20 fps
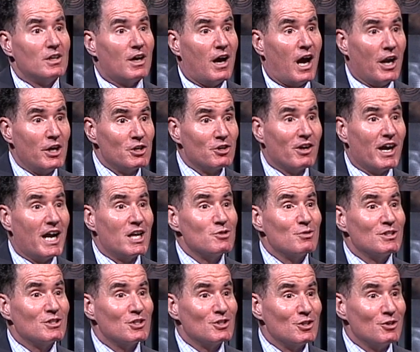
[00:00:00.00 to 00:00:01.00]

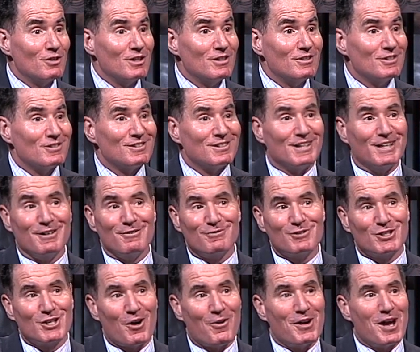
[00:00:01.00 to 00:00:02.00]
undergraduate students that have
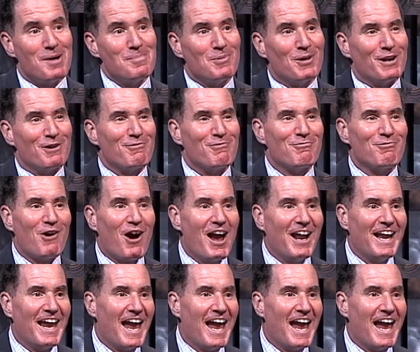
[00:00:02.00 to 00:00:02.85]
shown up on a Friday